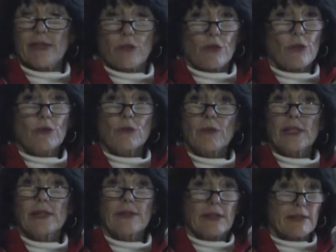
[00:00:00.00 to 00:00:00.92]
It sold
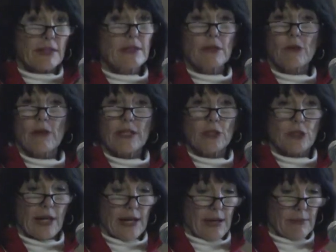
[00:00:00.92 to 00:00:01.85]
well, they did a great
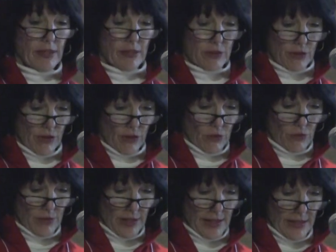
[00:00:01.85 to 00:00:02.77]
job, and
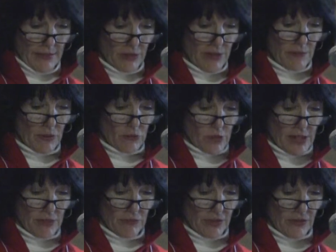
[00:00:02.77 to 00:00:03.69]
so um, we've been
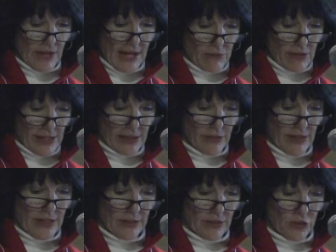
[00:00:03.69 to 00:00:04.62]
working with that
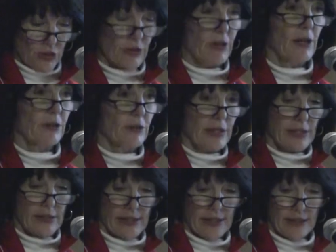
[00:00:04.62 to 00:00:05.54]
winery in the Chicago
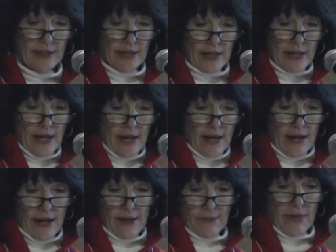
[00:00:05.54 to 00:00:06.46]
area
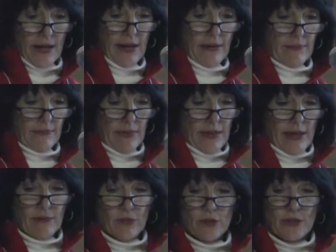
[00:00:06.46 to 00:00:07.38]
um,
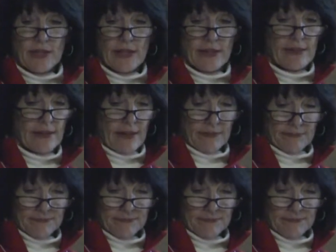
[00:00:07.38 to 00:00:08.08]
ever since.